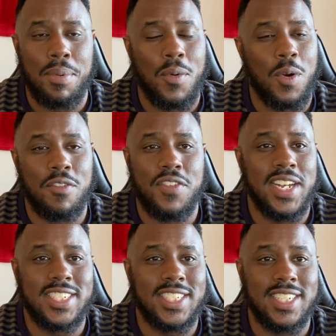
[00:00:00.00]
poor
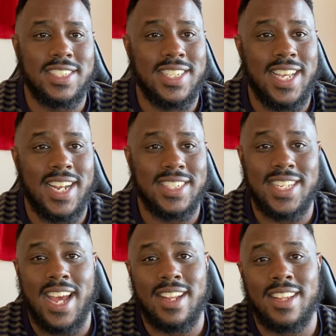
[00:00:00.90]
finishing to get us
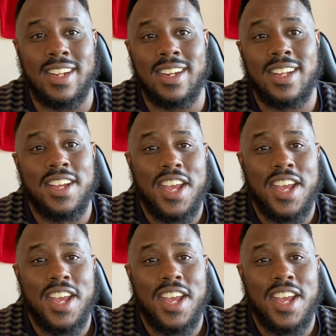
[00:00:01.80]
out of there.